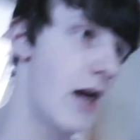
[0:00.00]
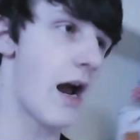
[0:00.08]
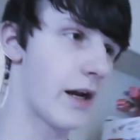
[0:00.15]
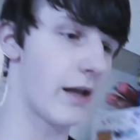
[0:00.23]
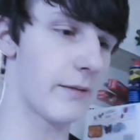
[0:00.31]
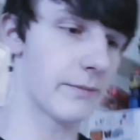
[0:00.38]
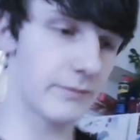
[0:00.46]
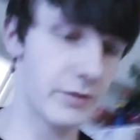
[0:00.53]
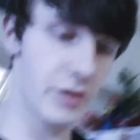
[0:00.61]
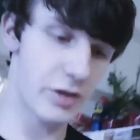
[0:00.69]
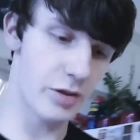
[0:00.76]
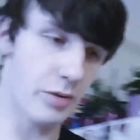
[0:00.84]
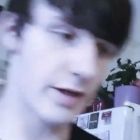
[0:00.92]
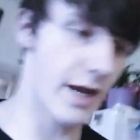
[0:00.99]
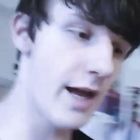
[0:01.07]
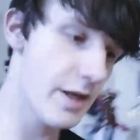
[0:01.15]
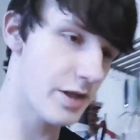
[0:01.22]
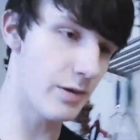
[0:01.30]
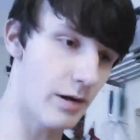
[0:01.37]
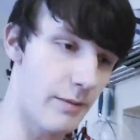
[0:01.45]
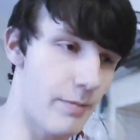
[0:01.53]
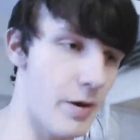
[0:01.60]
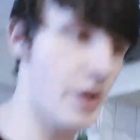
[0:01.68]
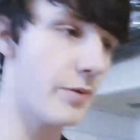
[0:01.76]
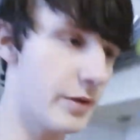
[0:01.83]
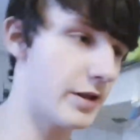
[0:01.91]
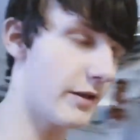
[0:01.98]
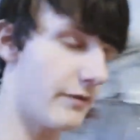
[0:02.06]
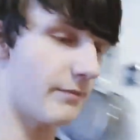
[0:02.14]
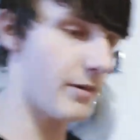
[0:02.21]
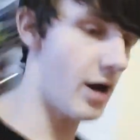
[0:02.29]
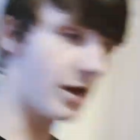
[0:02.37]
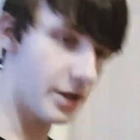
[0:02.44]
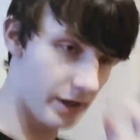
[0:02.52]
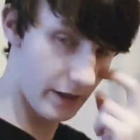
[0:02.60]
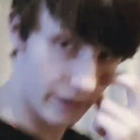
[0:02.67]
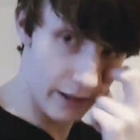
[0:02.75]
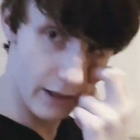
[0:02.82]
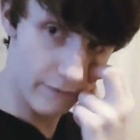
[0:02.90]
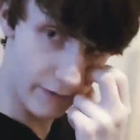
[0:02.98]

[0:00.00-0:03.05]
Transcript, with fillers: I'm going to just do cuts, so I'll put you into different parts of the